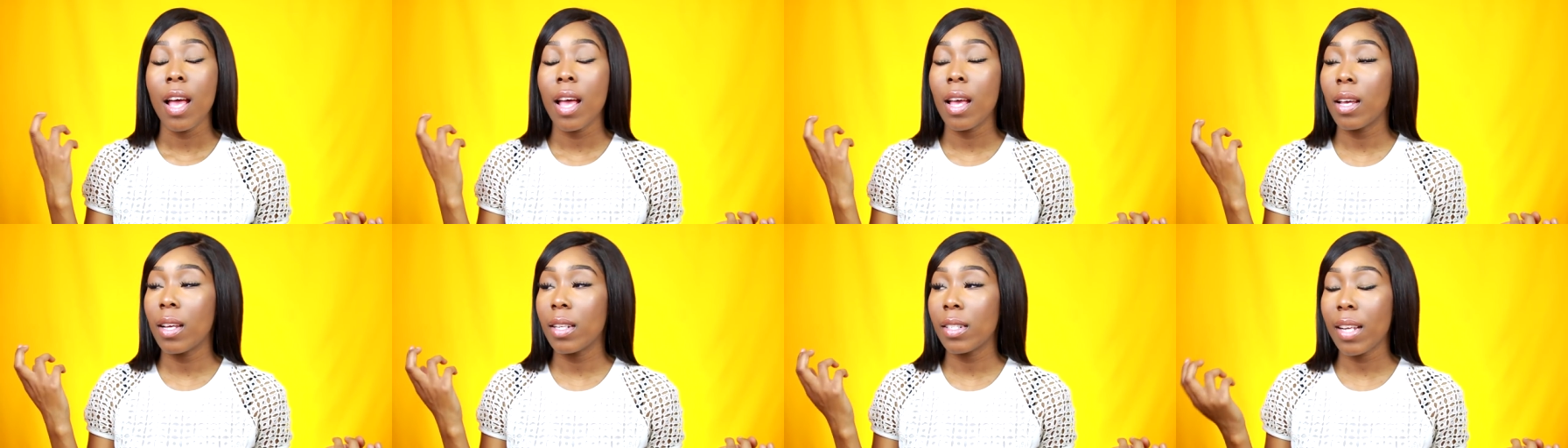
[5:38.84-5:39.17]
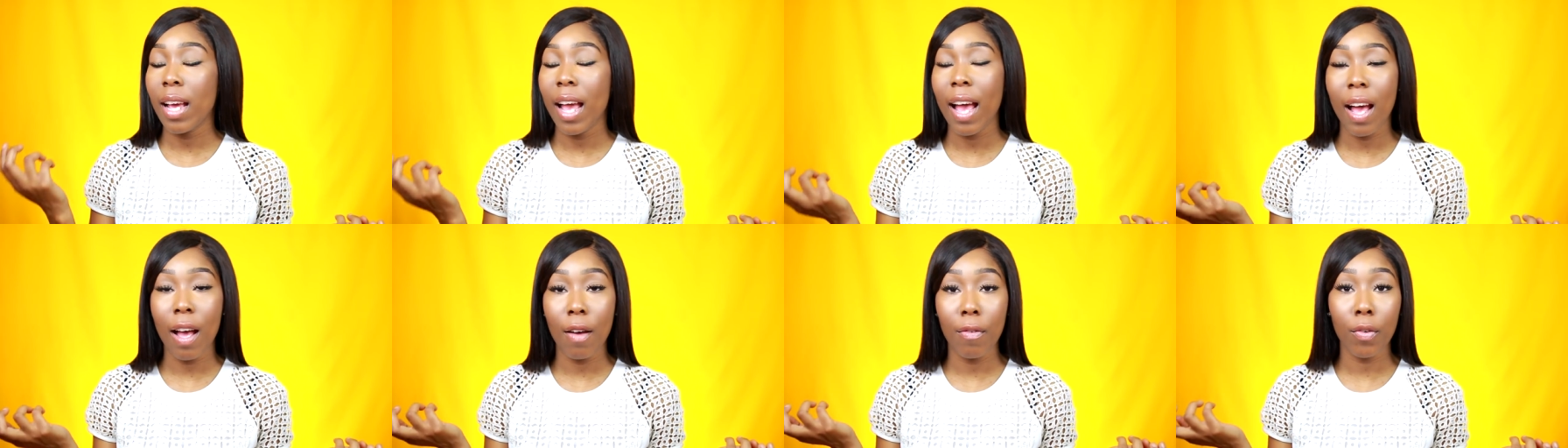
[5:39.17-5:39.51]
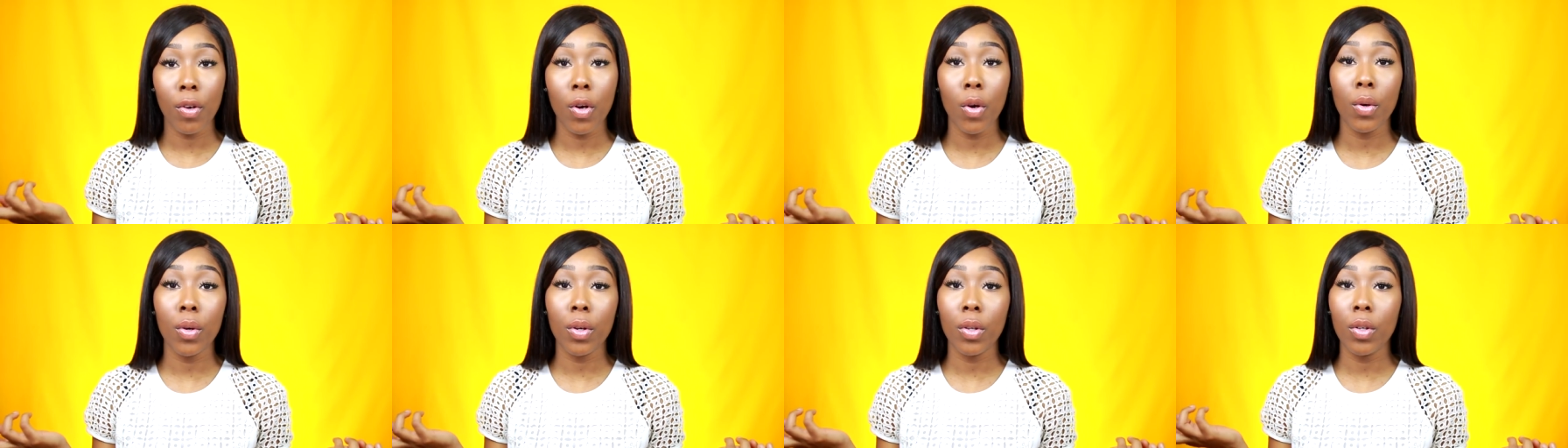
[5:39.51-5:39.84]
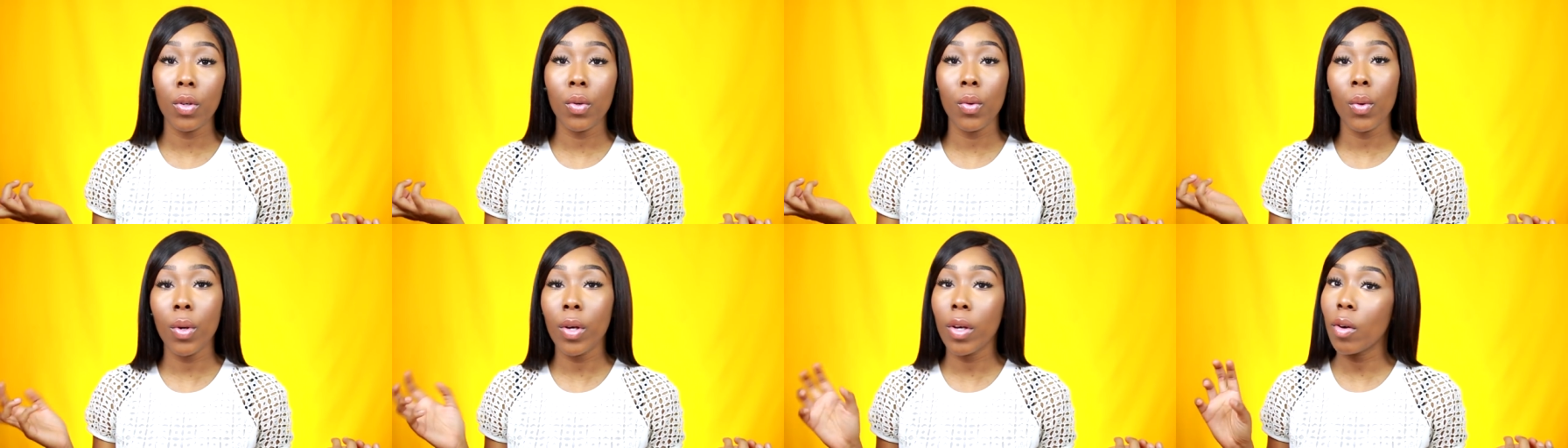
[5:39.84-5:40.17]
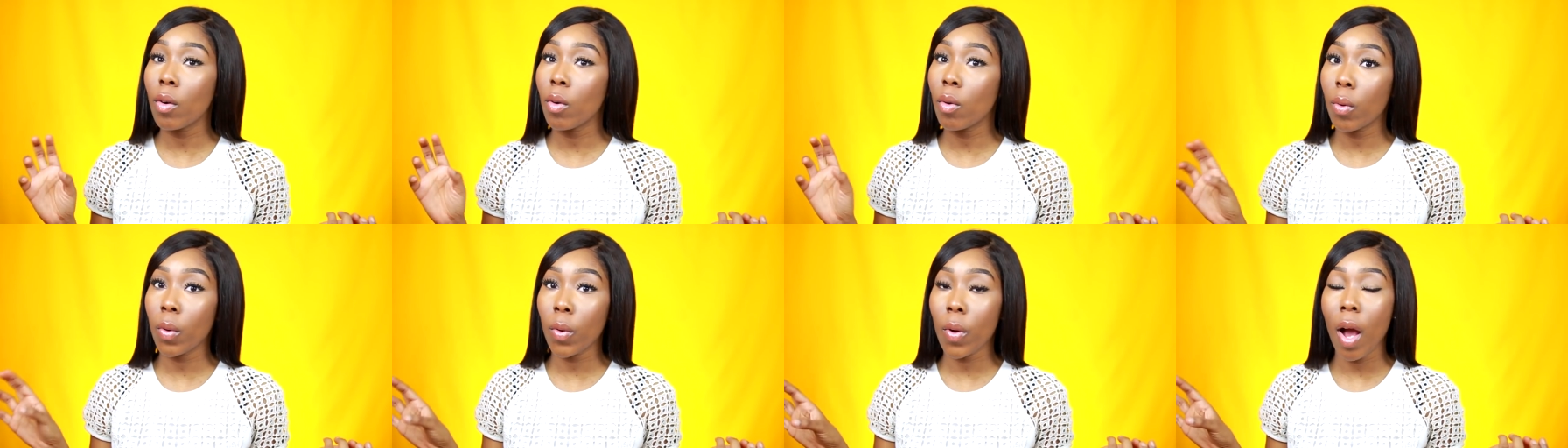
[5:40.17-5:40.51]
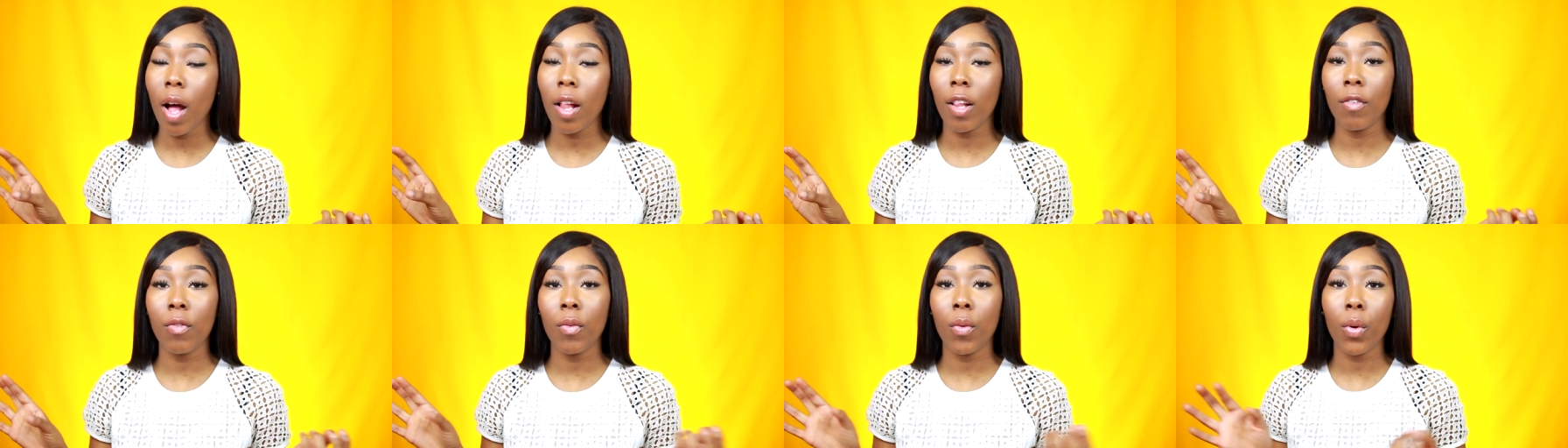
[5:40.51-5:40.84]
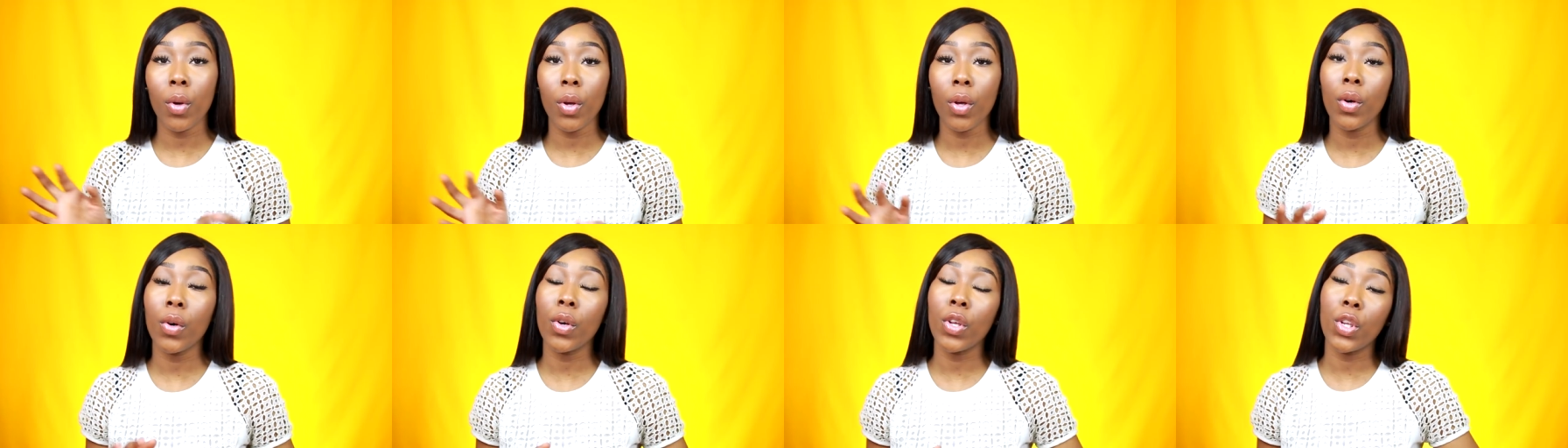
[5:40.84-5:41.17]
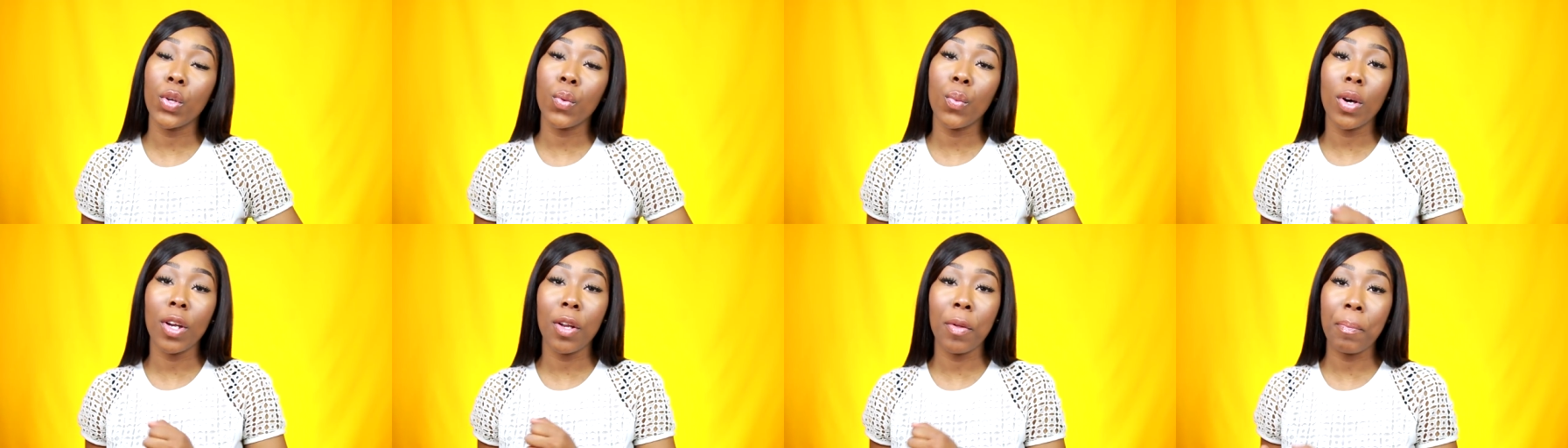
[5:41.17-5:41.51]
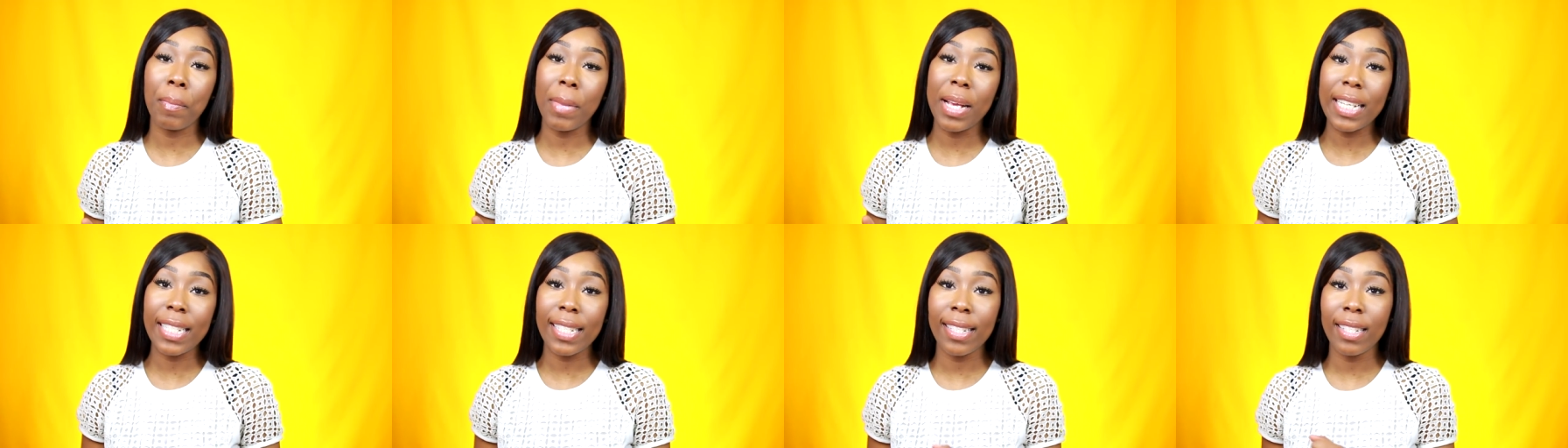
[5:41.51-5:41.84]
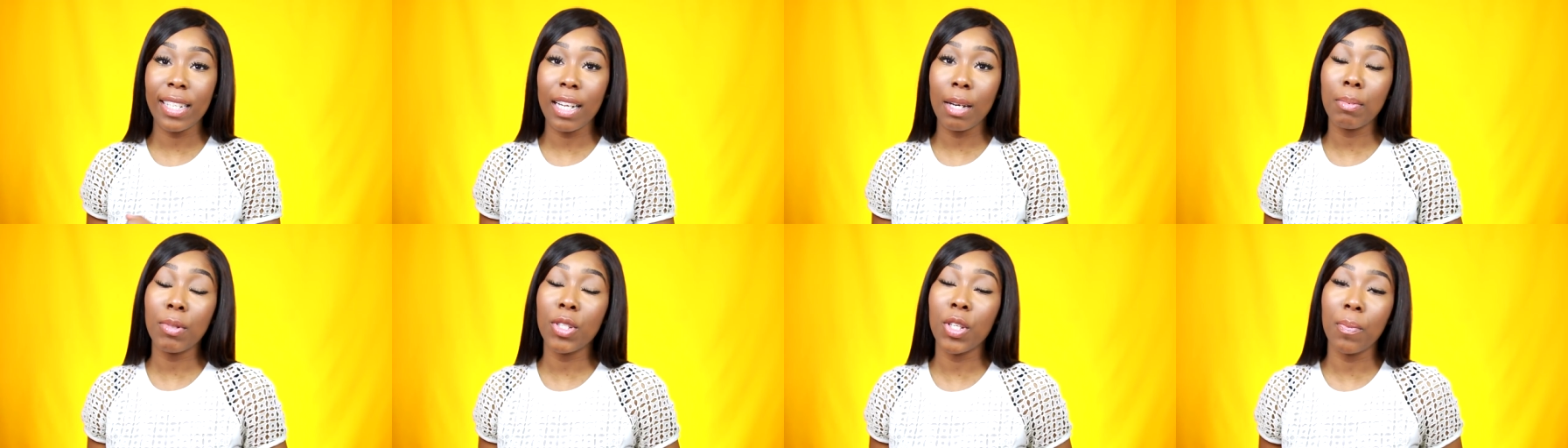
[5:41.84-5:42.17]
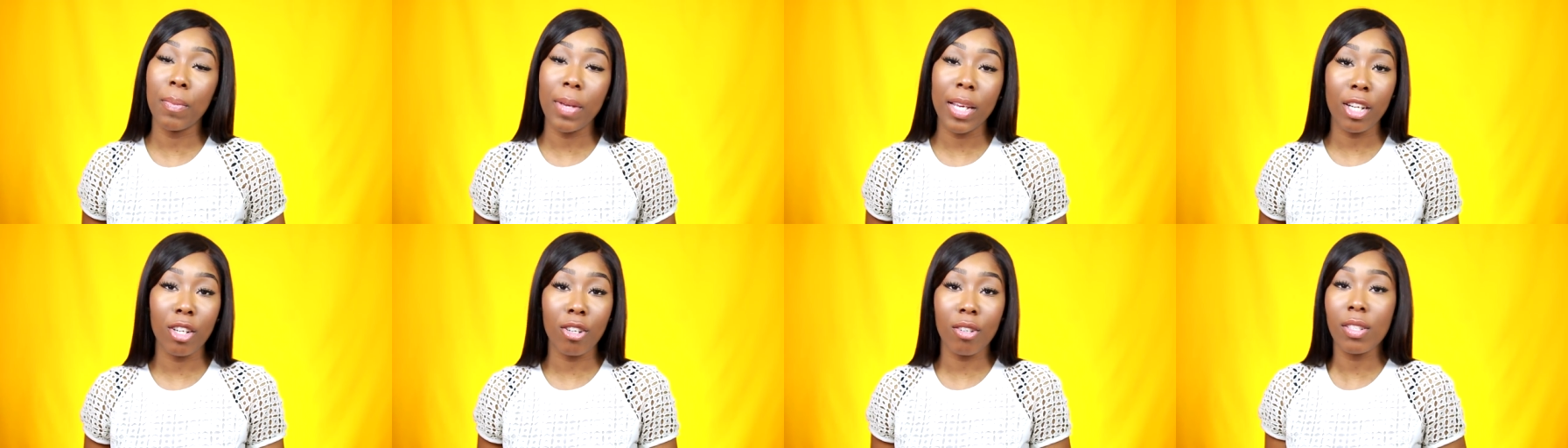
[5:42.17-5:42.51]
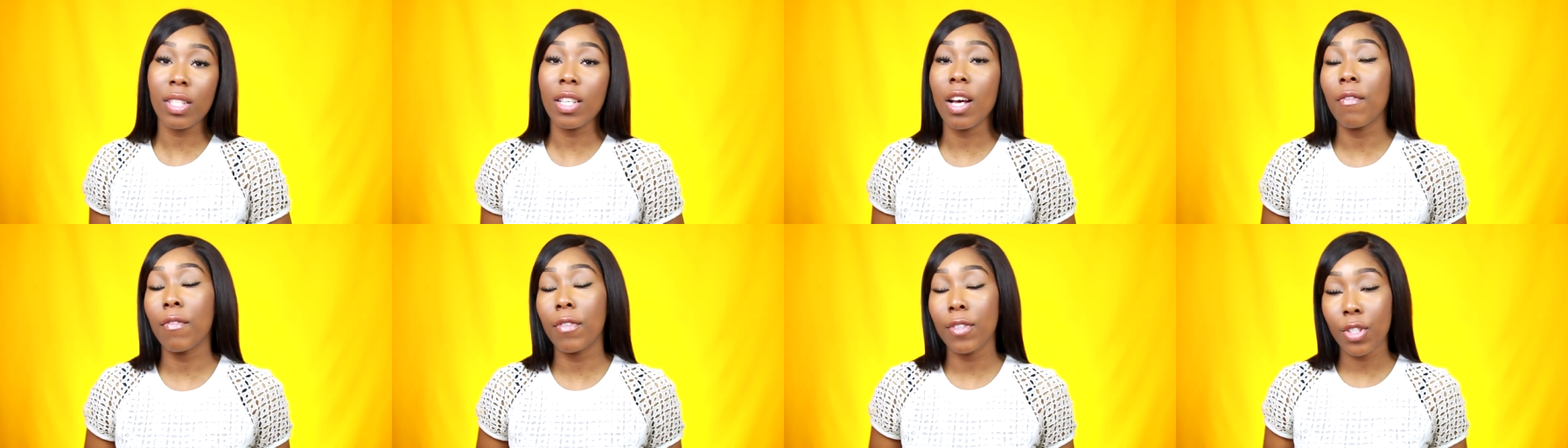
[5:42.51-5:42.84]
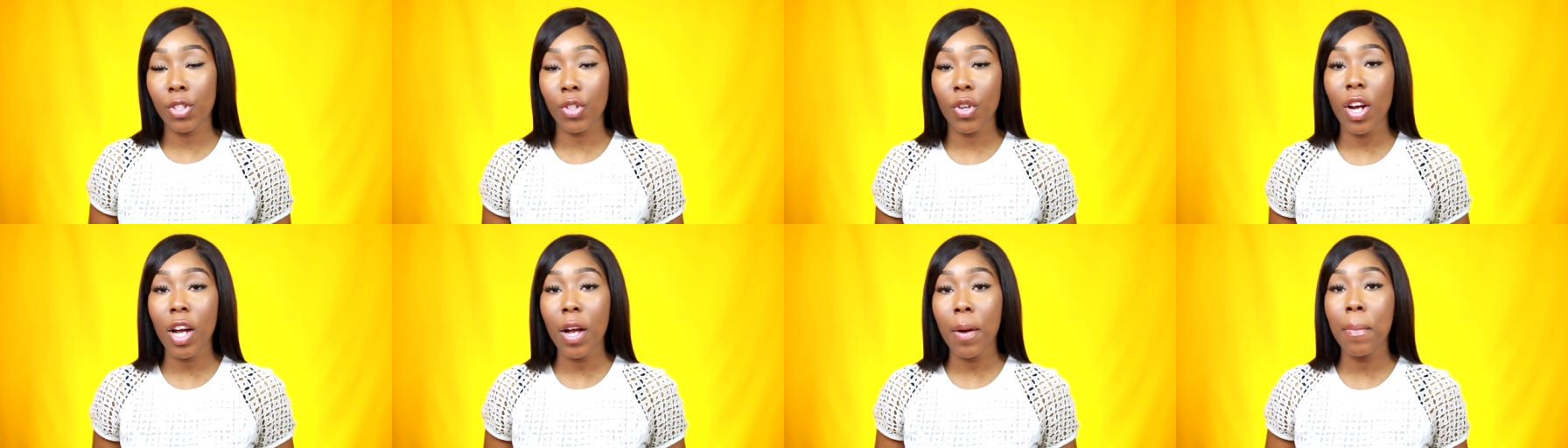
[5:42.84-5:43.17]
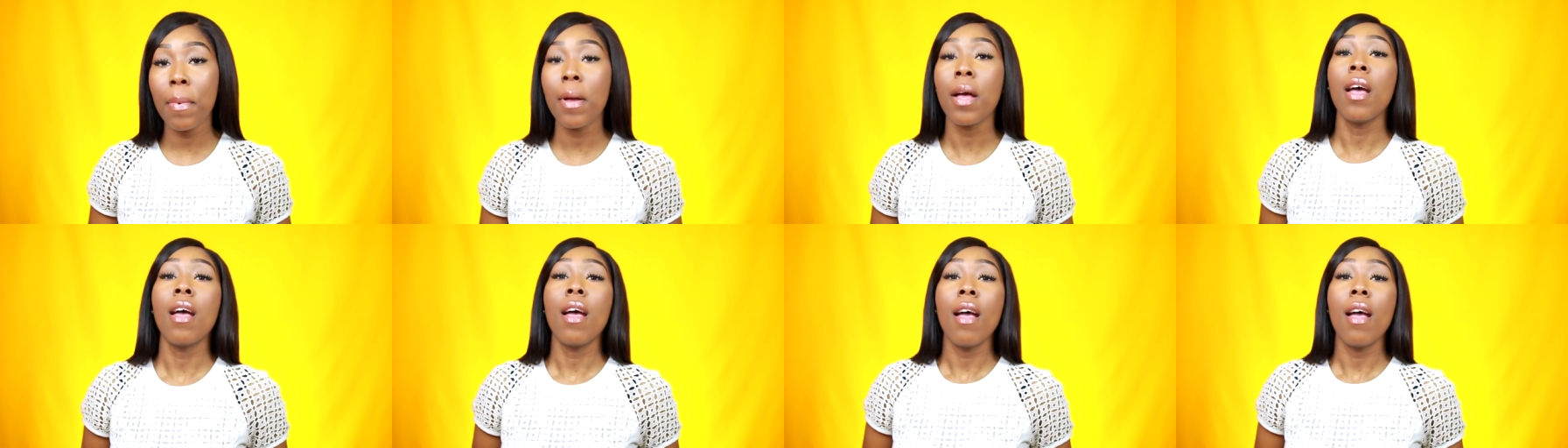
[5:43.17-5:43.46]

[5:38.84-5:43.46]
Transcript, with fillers: and half coconut oil or olive oil and you wanna mix it up to make yourself a scrub.